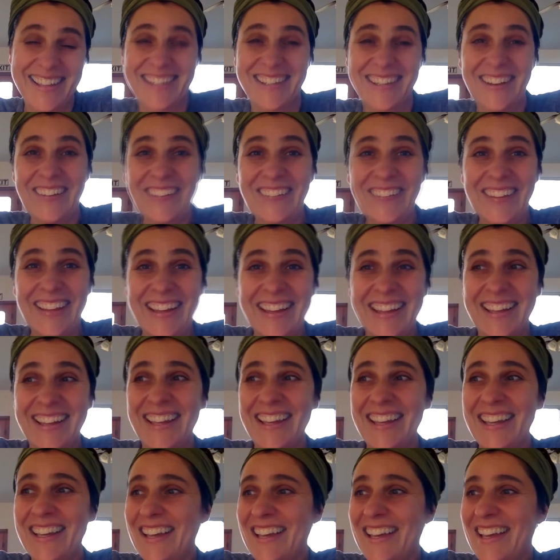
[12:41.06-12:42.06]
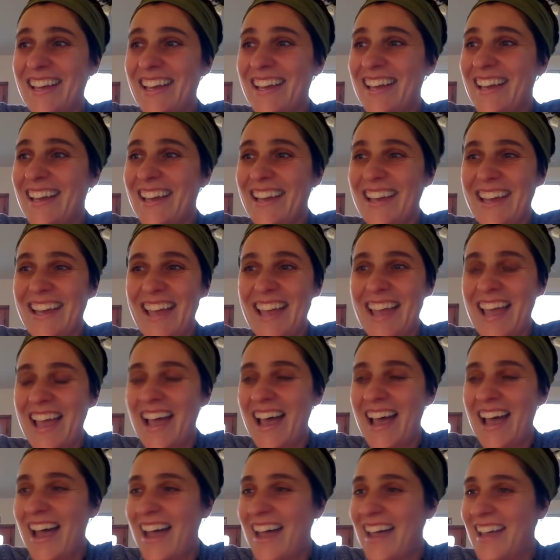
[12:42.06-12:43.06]
Hmm. so like
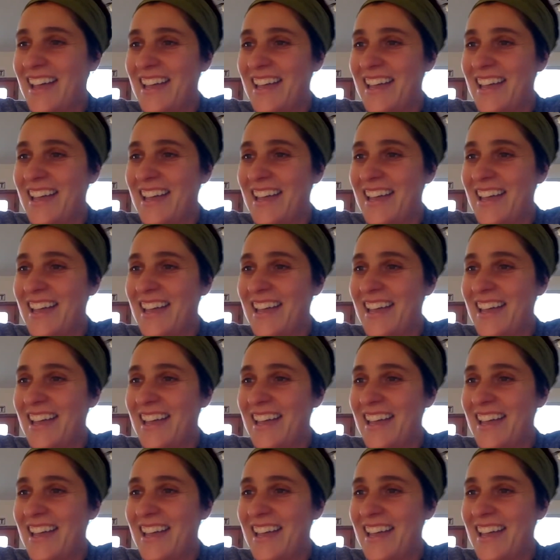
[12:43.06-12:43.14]
I,